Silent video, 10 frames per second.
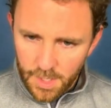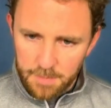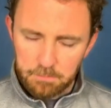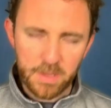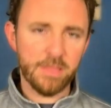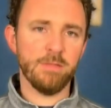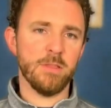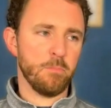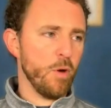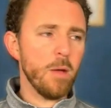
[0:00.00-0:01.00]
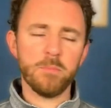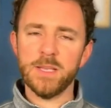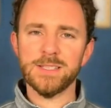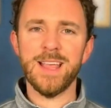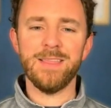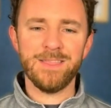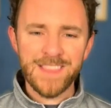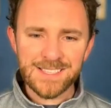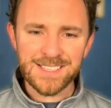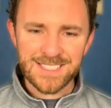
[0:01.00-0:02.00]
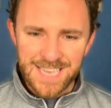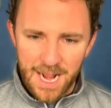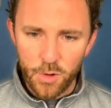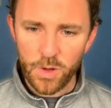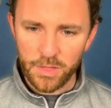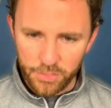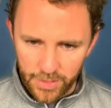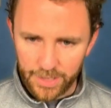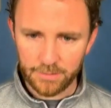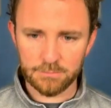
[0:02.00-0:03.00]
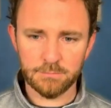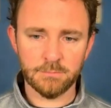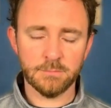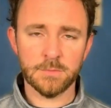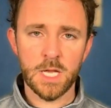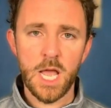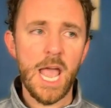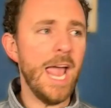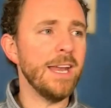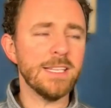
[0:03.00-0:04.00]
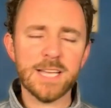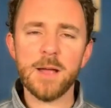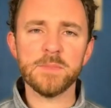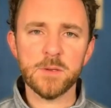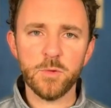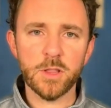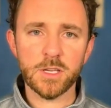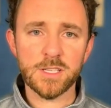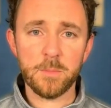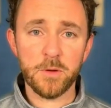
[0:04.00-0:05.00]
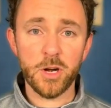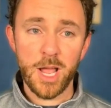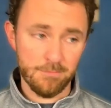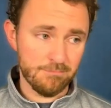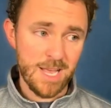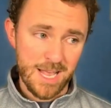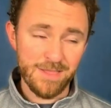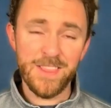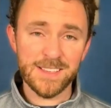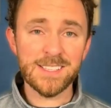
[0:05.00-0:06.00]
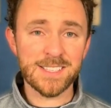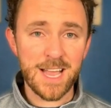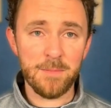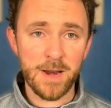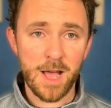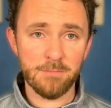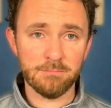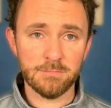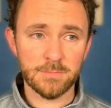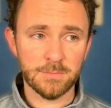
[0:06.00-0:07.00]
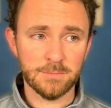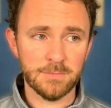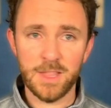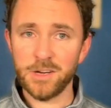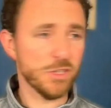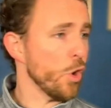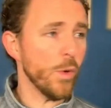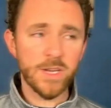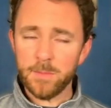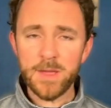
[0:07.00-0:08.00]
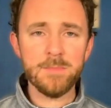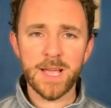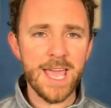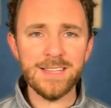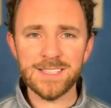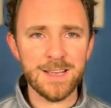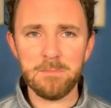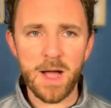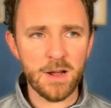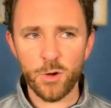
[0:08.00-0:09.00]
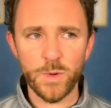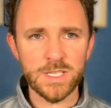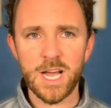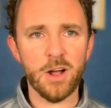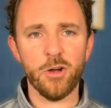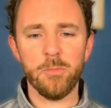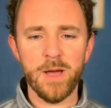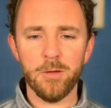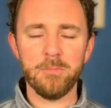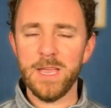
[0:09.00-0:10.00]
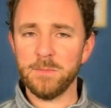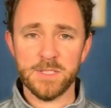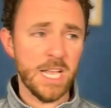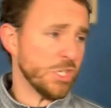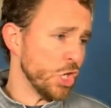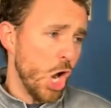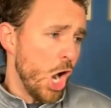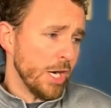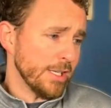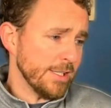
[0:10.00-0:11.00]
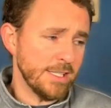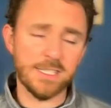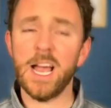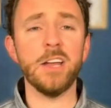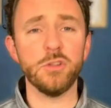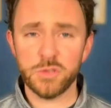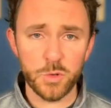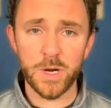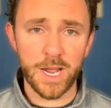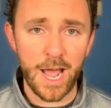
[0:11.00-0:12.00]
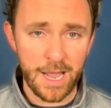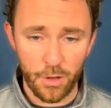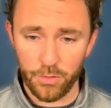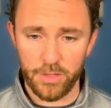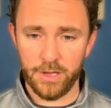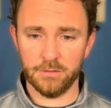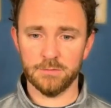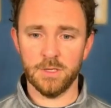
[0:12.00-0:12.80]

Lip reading: But the problem is that this is now a thing. Anytime someone looks up your name, this is coming up. There's going to be Mackenzie Mgbako and Taco Bell memes. They should honestly sign you to an NIL thing.